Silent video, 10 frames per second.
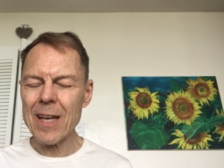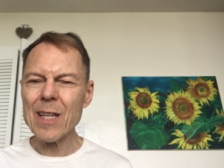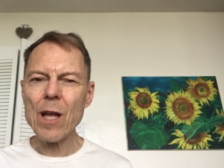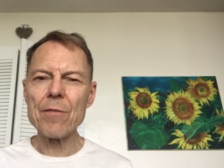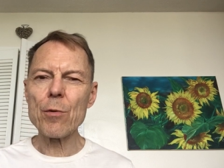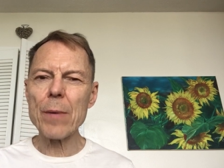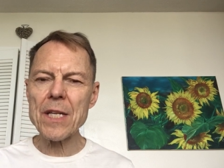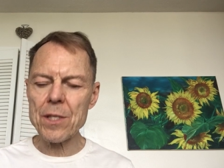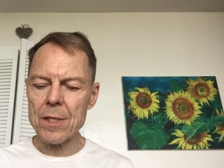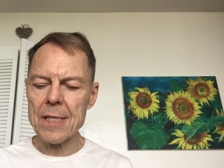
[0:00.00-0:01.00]
a lot of
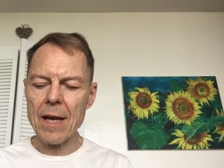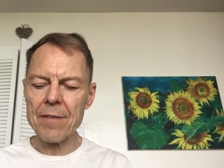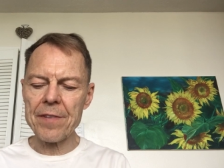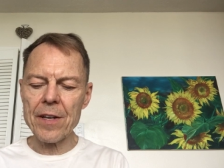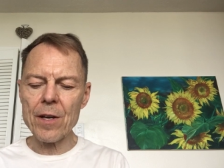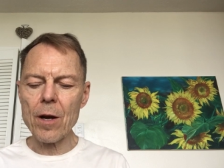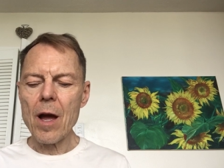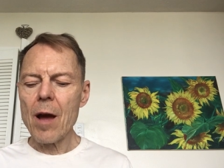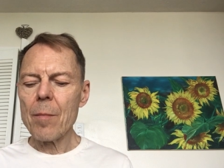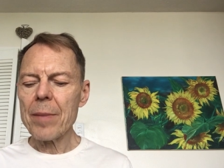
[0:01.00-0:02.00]
original stuff here,
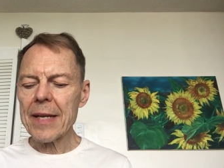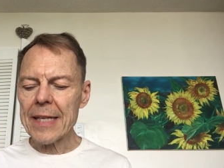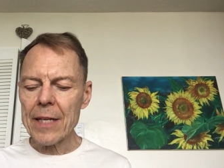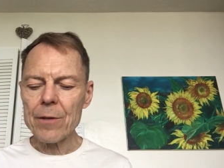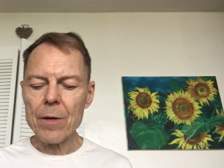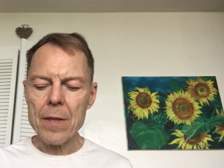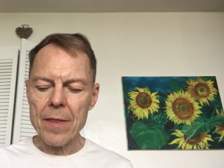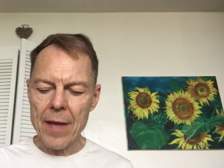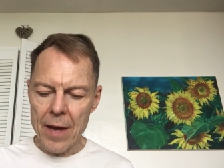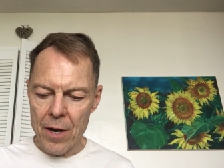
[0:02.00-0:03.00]
but here and
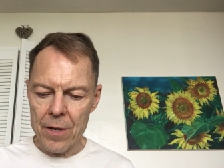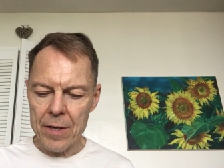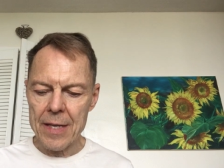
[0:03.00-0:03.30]
there